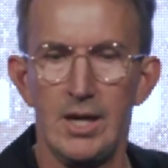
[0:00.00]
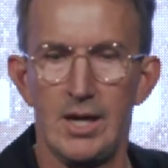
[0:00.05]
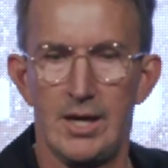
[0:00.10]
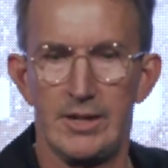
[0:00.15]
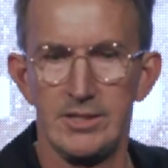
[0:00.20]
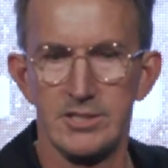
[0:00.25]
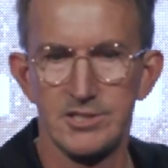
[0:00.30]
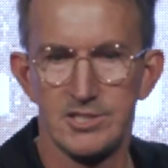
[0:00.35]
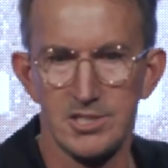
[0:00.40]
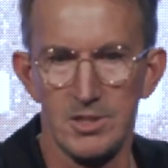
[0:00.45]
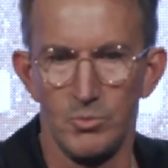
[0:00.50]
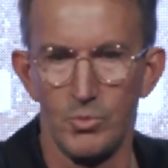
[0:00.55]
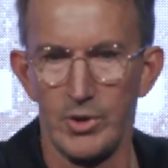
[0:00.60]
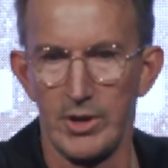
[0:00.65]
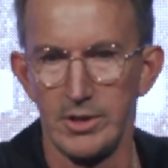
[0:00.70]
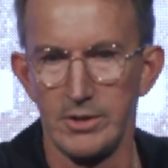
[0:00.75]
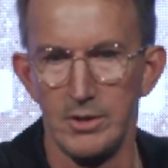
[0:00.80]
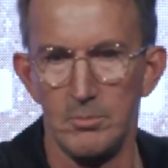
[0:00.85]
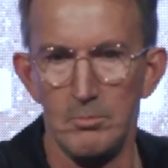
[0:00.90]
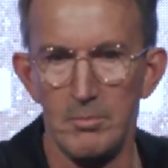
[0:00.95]
And then
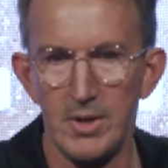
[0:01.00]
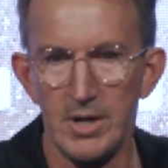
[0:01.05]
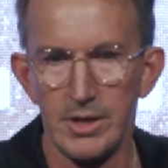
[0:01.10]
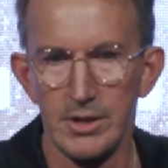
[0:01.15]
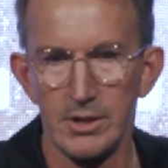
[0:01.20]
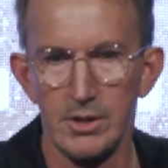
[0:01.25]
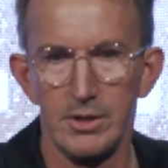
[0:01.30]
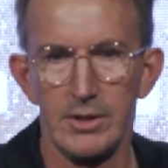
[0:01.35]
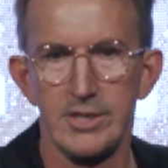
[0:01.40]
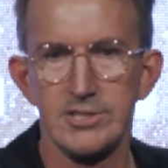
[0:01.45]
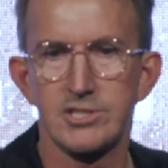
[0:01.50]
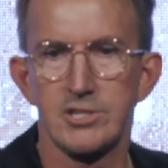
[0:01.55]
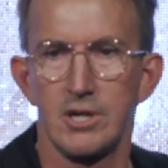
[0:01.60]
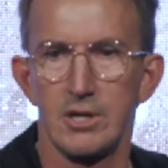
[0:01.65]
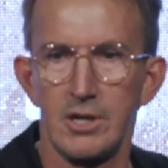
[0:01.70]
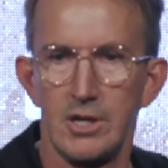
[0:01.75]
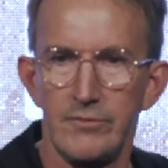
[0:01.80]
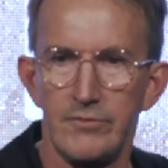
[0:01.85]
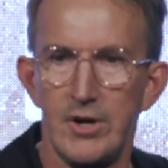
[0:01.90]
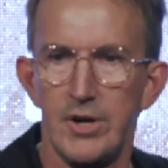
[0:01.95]
somewhere in the middle, they
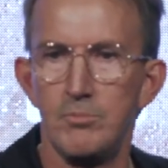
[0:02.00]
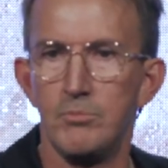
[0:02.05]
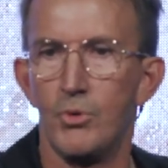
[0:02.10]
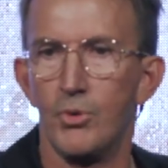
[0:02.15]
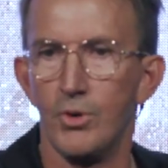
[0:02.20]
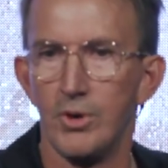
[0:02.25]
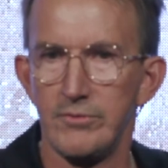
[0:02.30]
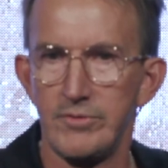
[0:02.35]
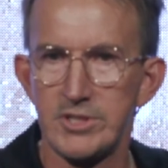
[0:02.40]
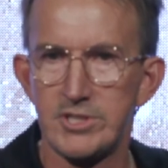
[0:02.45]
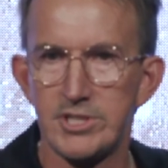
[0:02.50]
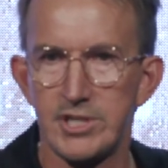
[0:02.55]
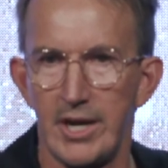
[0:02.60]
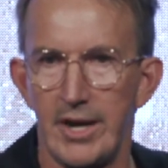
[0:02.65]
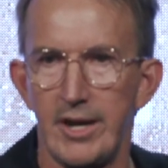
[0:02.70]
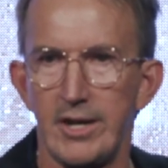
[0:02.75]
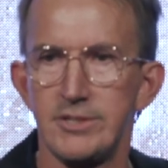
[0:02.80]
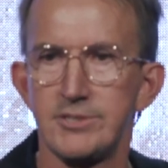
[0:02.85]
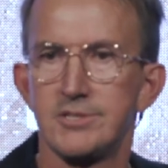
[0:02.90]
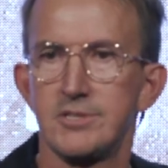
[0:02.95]
start giving it more of a
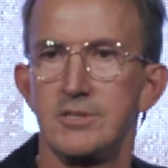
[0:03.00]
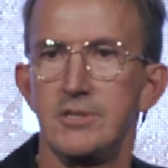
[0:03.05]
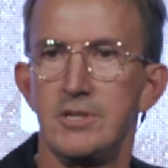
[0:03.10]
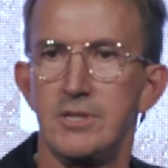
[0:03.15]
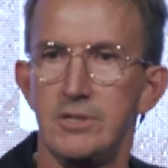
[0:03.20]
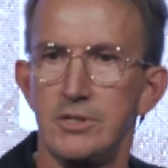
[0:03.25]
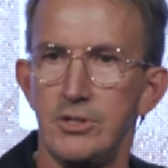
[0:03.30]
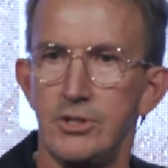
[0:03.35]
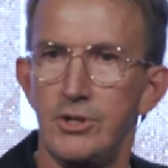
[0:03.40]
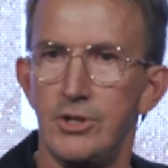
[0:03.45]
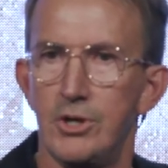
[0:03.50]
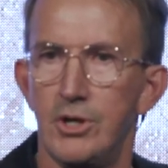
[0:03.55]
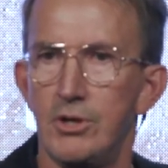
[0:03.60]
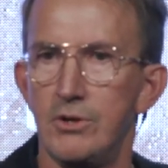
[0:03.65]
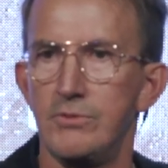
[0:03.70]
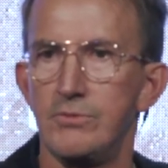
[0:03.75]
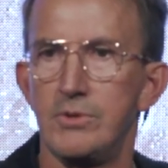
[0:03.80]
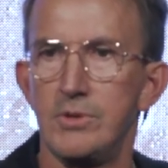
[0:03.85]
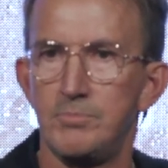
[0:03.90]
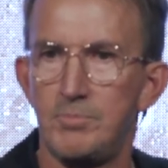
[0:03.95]
chance. And then,
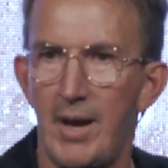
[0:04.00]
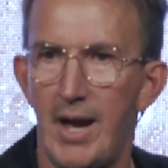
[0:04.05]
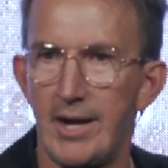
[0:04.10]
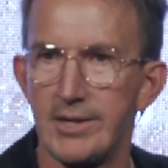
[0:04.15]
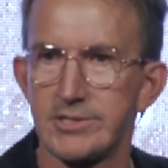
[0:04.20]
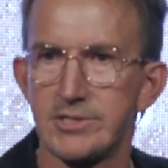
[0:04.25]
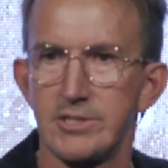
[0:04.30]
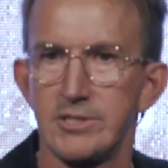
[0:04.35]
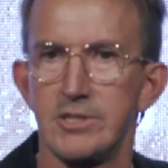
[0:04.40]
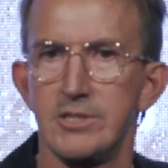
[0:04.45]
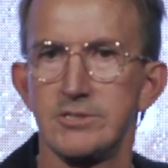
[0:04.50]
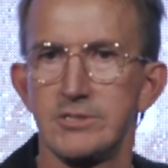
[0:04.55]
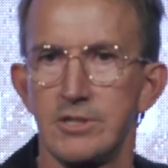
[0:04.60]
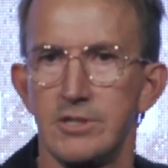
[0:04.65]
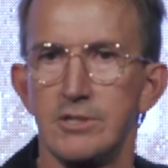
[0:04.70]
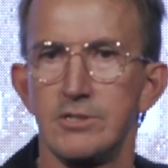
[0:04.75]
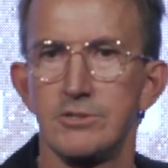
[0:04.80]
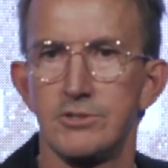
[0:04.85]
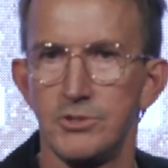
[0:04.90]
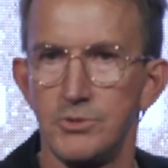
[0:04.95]
the pastor does a
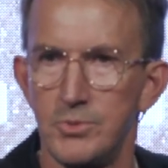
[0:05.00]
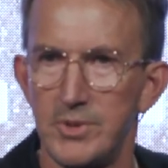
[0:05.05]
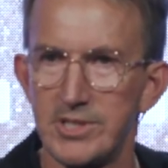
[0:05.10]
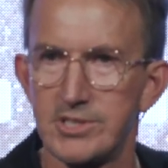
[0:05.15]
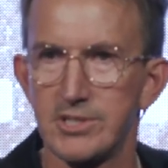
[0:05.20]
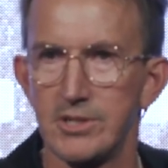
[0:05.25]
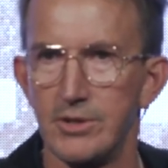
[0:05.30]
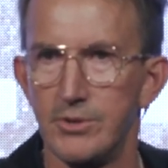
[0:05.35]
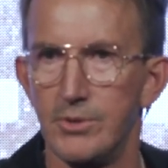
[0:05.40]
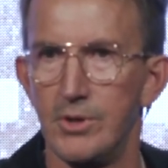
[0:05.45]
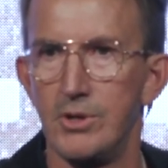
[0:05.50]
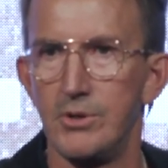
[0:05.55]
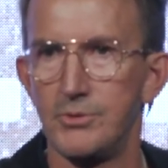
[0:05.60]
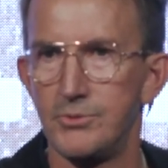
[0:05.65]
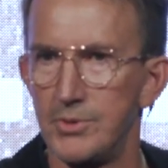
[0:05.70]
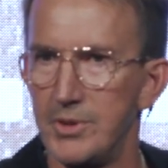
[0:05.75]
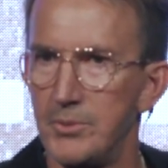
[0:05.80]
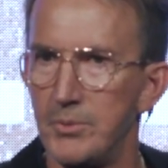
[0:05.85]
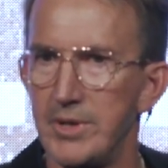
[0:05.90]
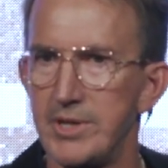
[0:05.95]
good 2 weeks in a row,
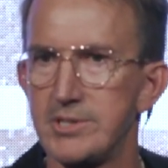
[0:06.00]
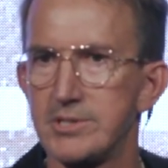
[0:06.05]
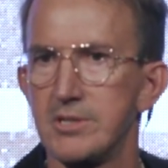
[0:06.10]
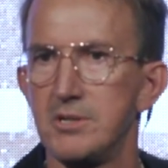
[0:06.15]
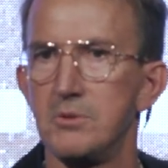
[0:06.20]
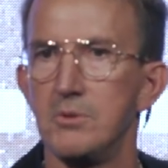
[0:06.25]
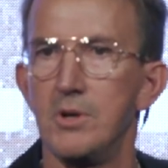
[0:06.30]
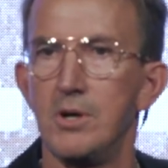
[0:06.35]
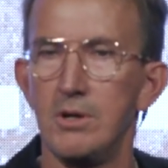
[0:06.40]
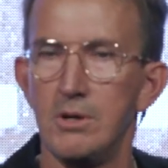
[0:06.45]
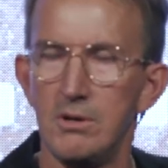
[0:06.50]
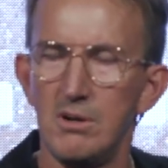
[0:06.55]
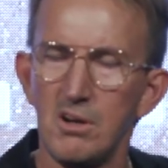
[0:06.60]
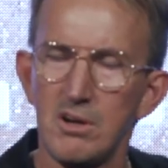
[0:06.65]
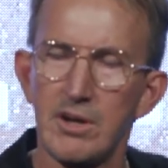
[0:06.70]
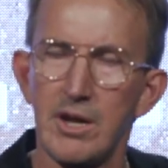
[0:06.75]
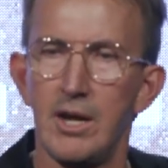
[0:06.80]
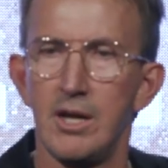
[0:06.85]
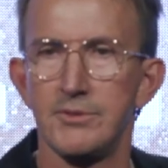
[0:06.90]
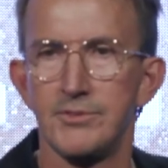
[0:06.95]
3 weeks in a row.
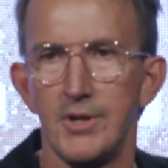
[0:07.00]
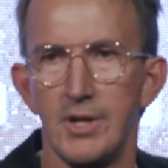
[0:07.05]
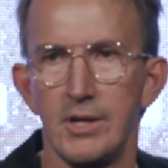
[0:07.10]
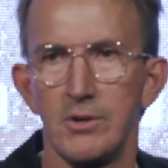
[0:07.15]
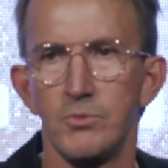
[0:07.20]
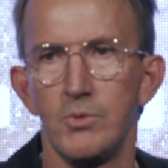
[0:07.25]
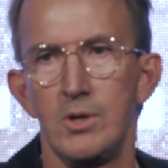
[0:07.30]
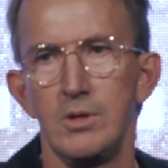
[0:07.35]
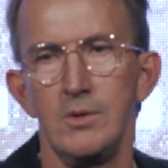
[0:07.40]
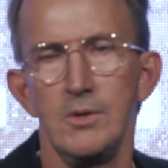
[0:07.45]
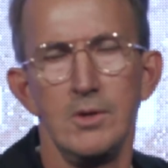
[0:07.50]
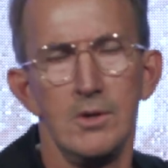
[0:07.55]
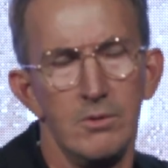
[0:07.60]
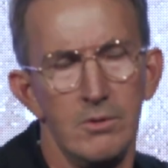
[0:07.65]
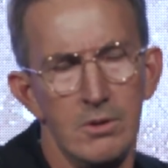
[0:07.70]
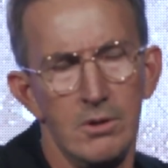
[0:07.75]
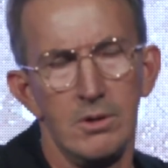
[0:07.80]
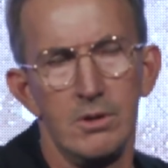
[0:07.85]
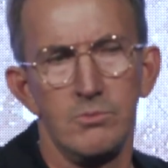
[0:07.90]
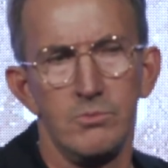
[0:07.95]
Okay, I think,
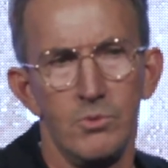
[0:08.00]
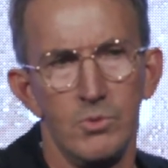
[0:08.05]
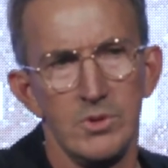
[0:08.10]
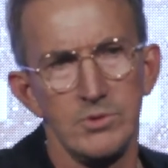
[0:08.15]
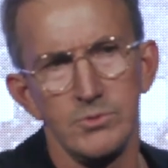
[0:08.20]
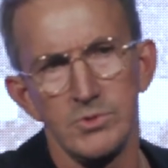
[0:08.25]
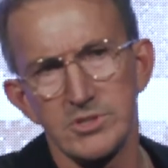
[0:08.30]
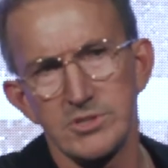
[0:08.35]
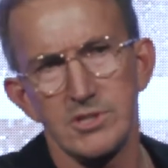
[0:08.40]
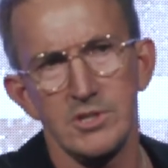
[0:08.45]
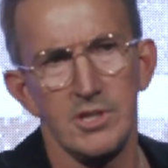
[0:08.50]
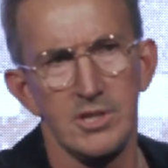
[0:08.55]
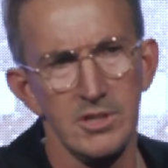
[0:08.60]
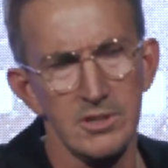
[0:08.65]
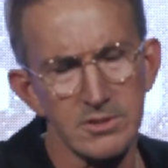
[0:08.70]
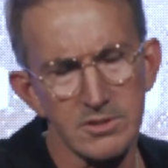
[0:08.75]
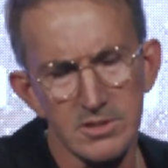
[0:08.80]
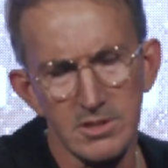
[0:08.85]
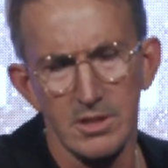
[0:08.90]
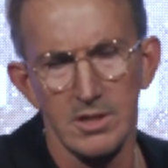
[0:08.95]
what's the
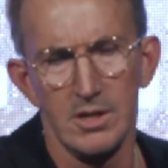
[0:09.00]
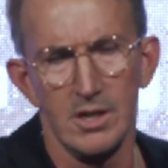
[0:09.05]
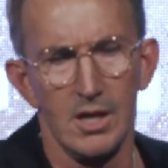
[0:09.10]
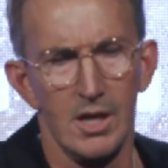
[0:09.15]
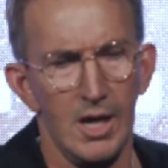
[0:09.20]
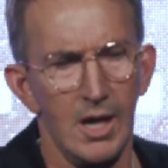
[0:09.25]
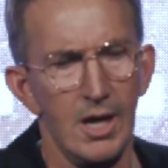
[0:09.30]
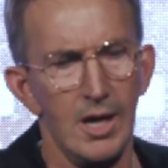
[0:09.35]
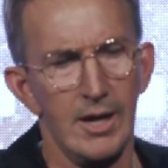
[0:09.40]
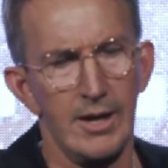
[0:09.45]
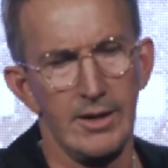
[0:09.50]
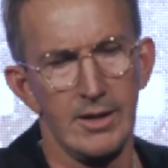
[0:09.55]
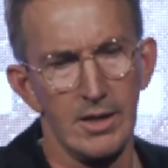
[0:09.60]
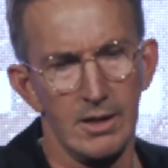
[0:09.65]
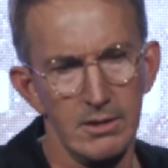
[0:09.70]
kids thing like?